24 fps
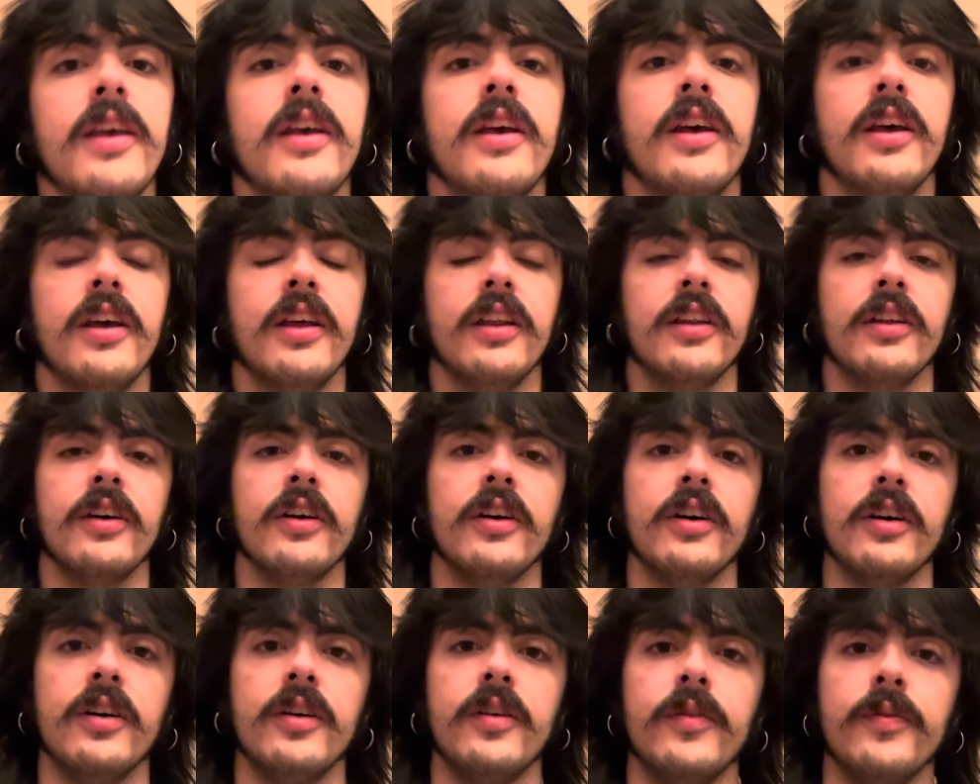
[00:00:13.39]
and
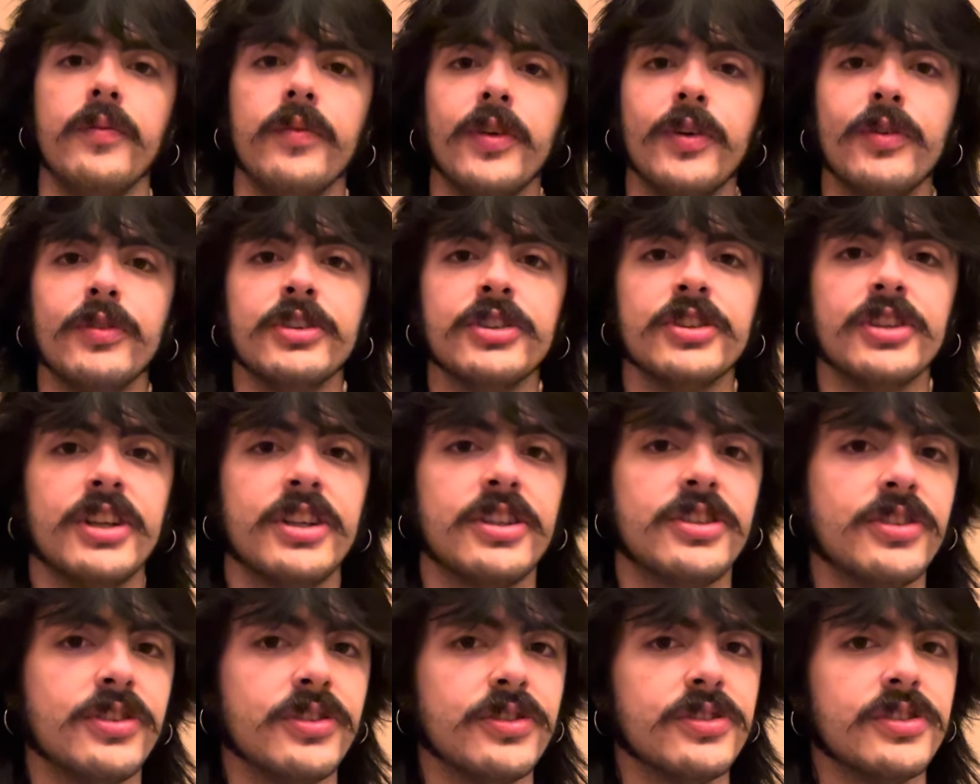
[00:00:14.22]
the reason I
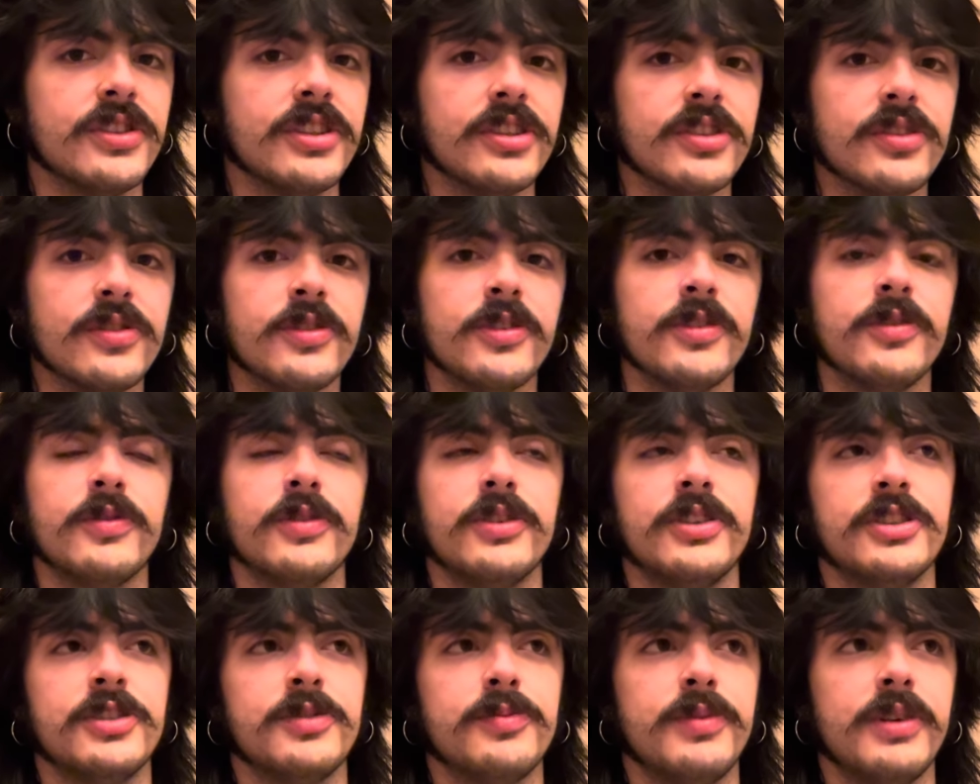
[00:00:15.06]
chose this one
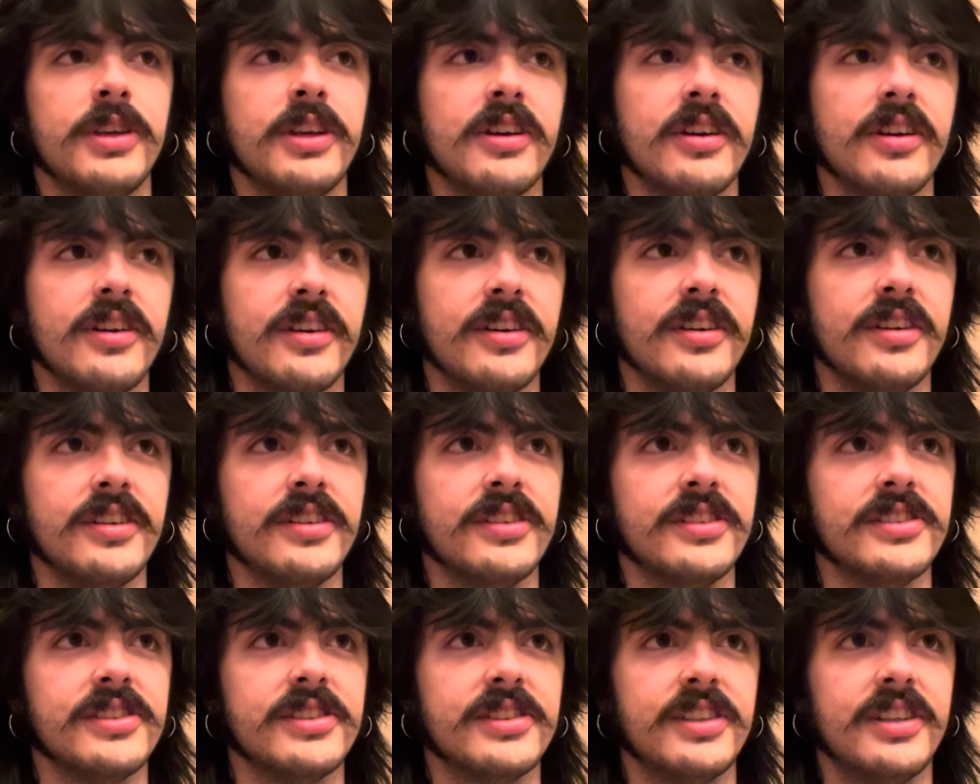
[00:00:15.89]
was
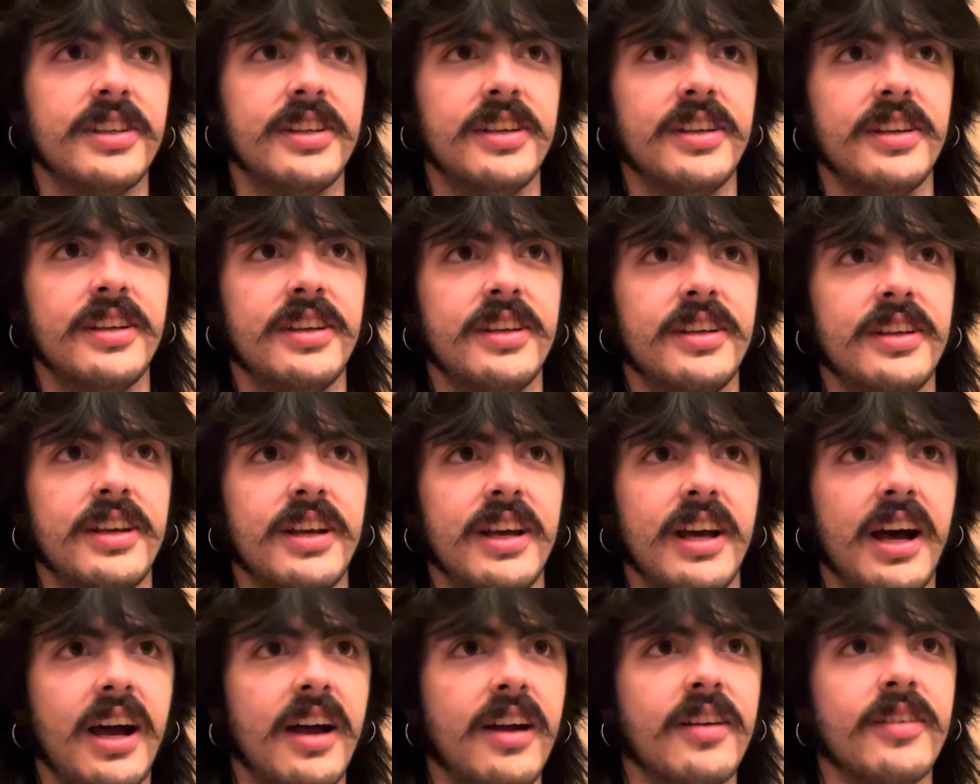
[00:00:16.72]
because
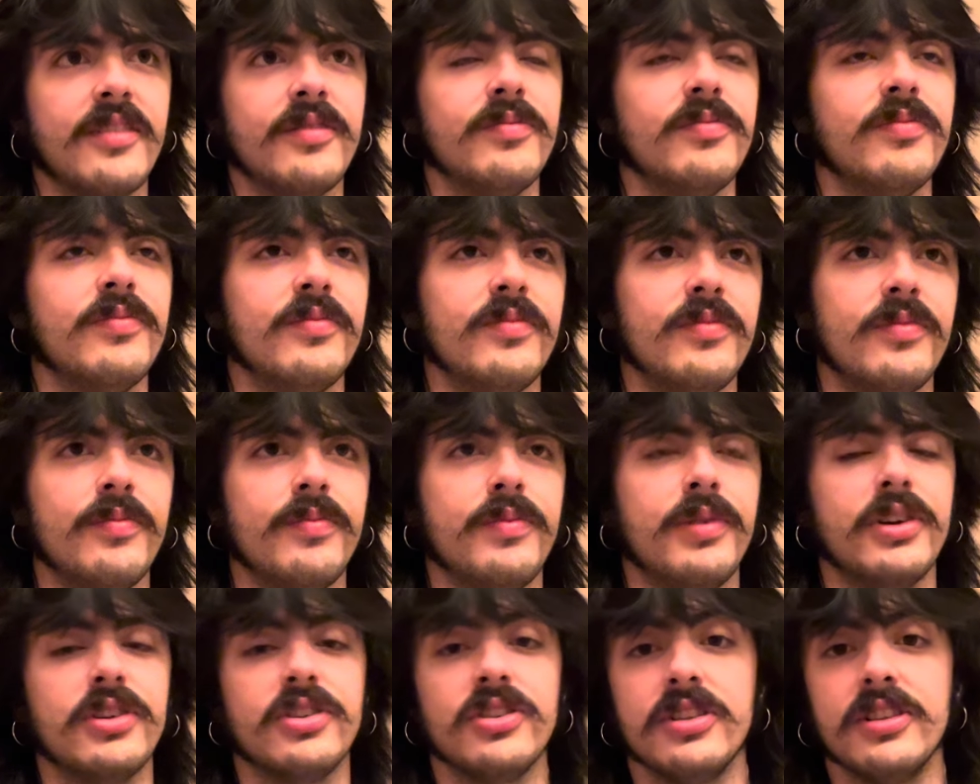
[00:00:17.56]
I
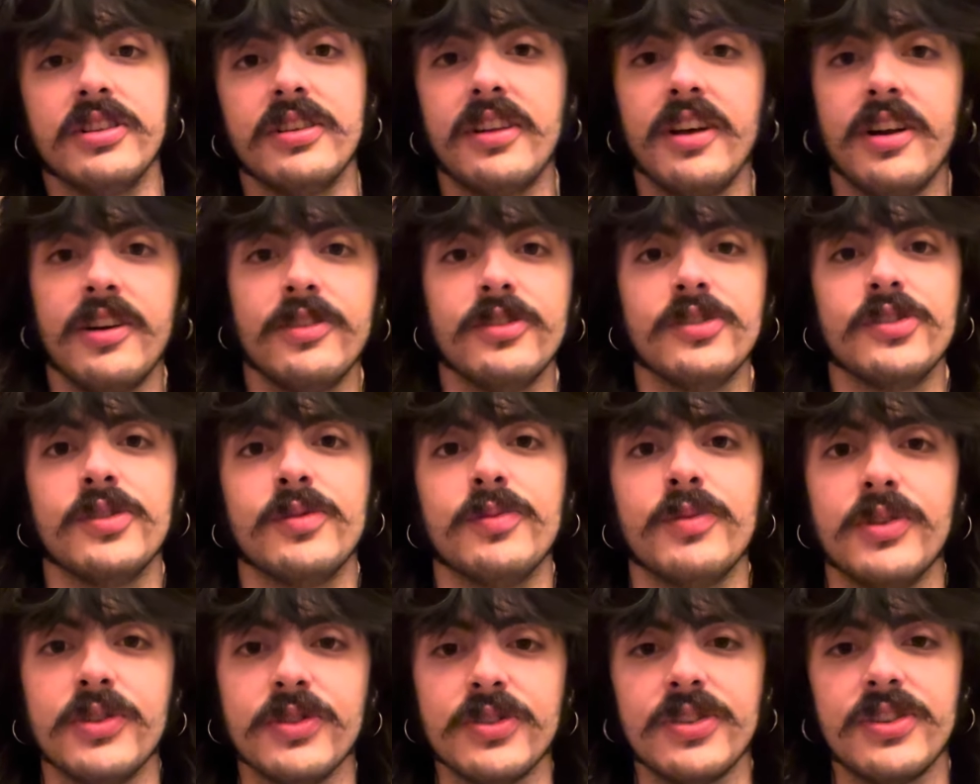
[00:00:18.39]
personally thought it was the
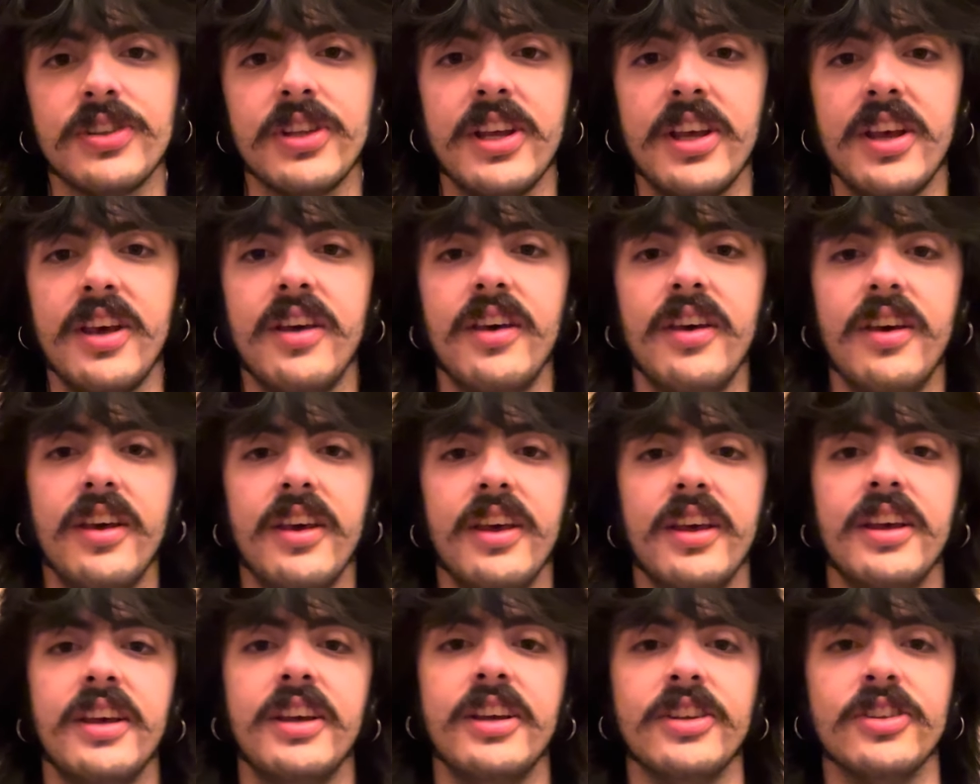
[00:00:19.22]
most
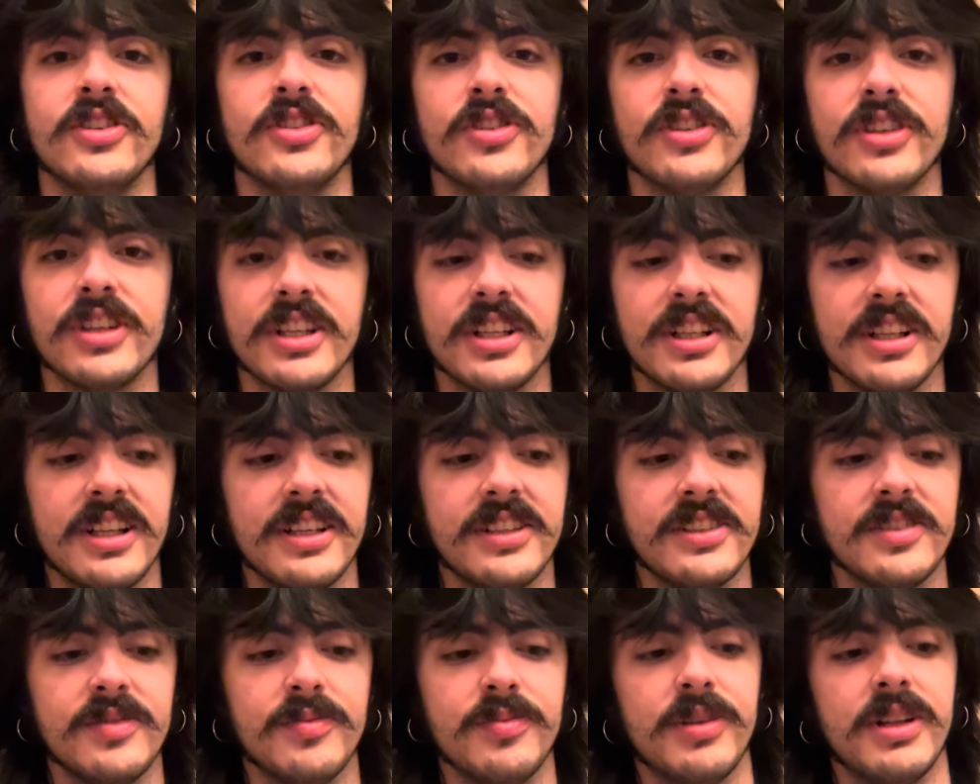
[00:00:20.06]
intriguing
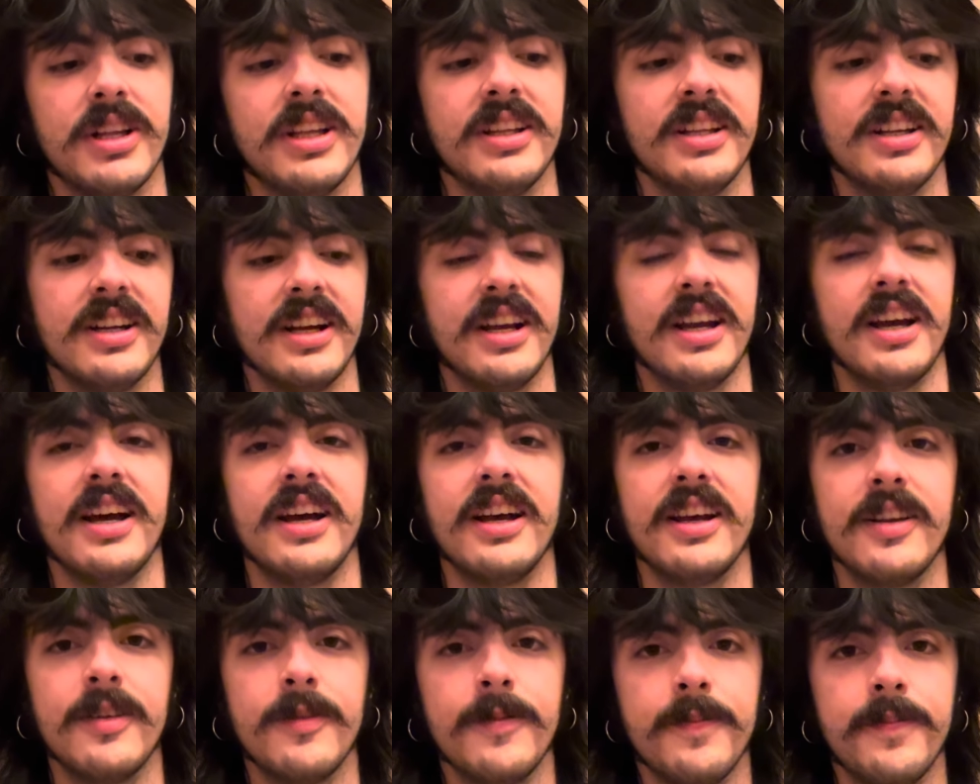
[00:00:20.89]
lesson plan that I
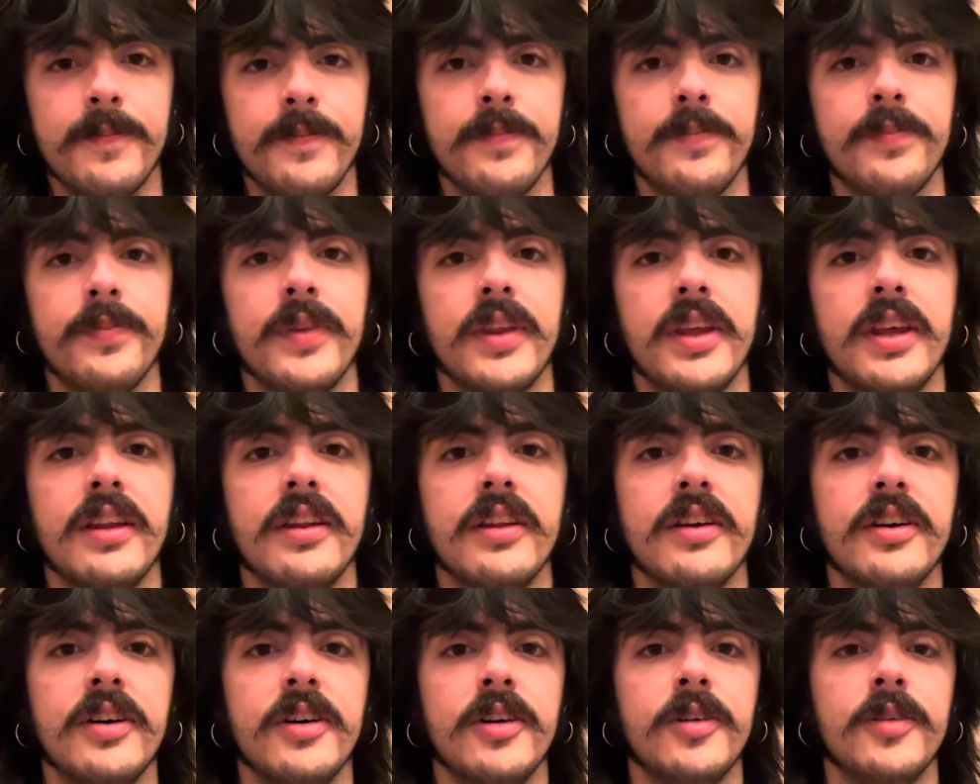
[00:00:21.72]
had,
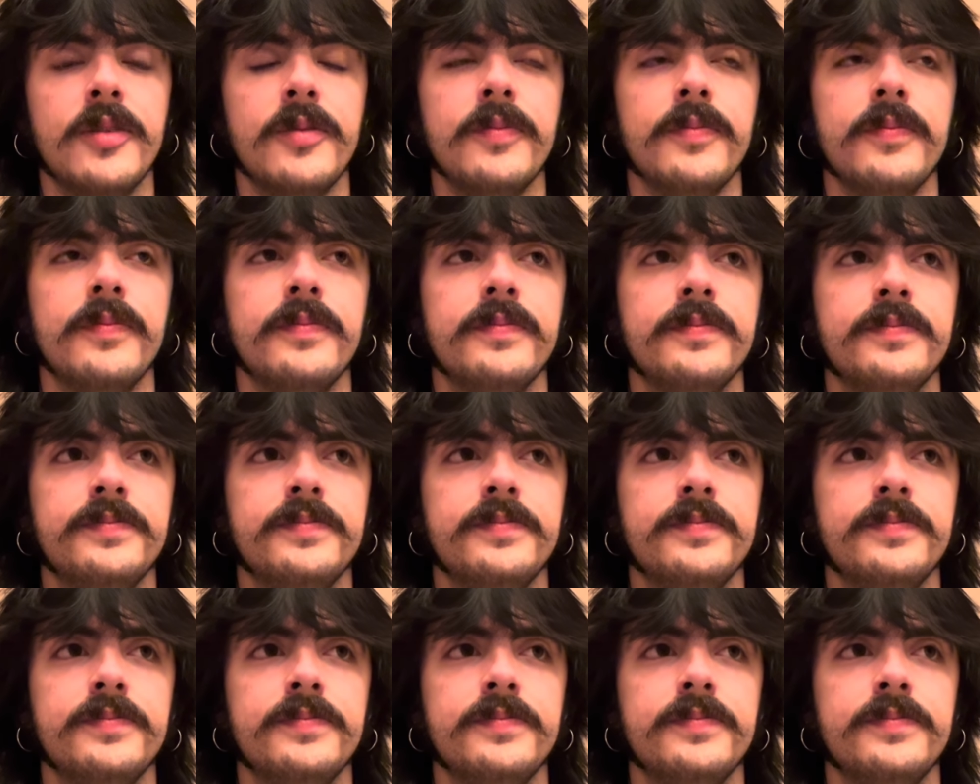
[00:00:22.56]
and